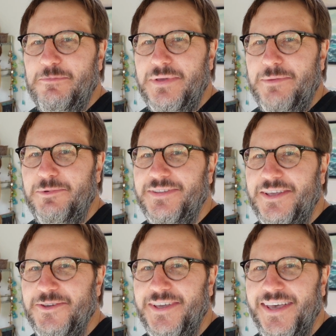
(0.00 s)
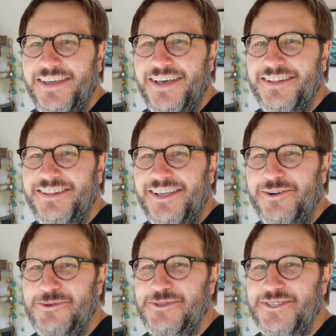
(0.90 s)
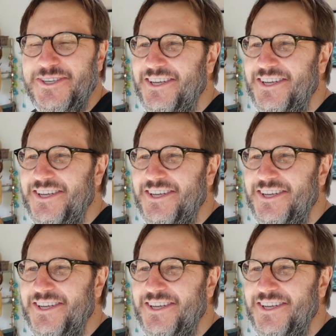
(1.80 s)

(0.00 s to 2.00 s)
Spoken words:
people in the UK cut their lawns.